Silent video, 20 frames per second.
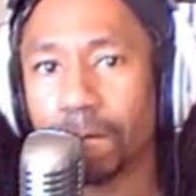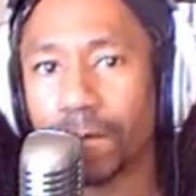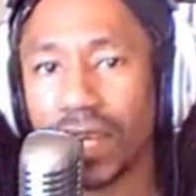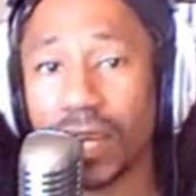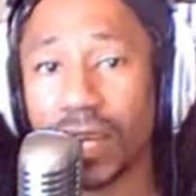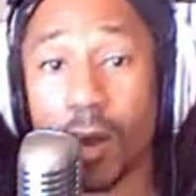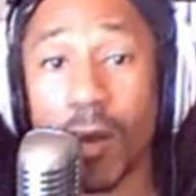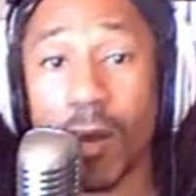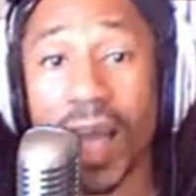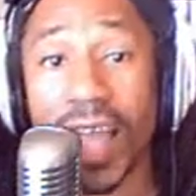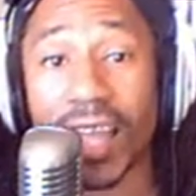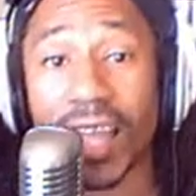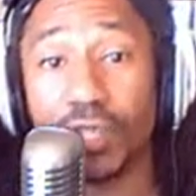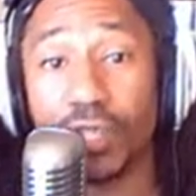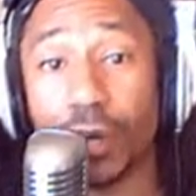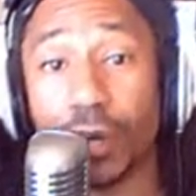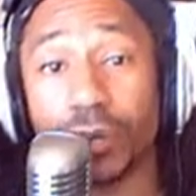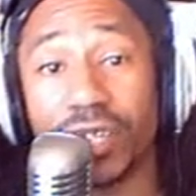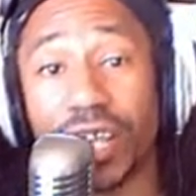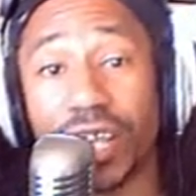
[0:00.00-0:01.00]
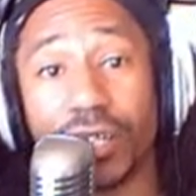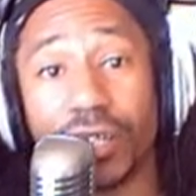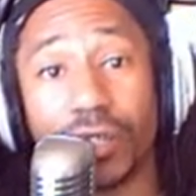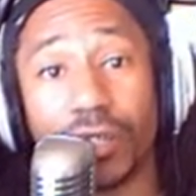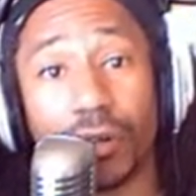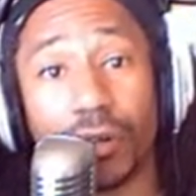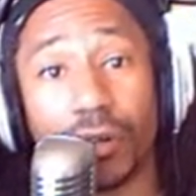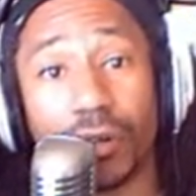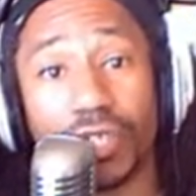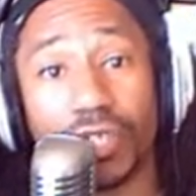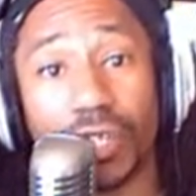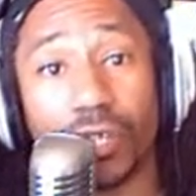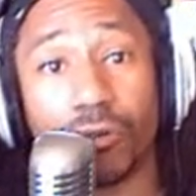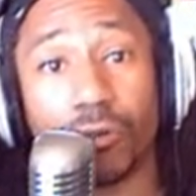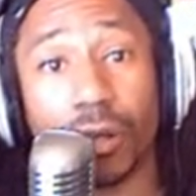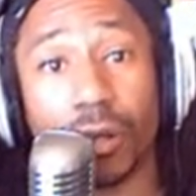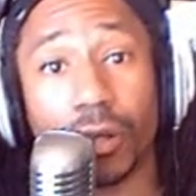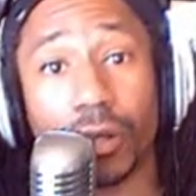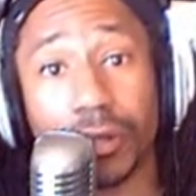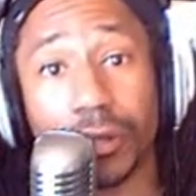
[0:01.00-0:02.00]
Now, I don't indulge in
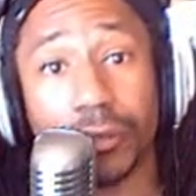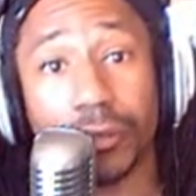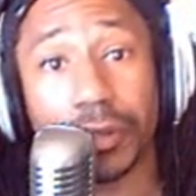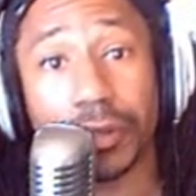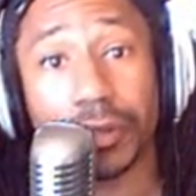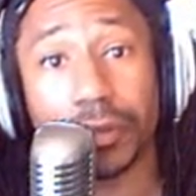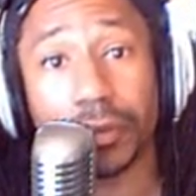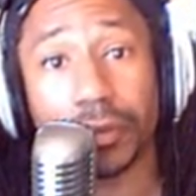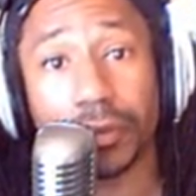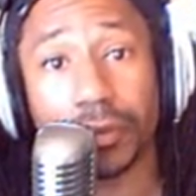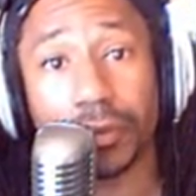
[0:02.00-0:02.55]
drug use.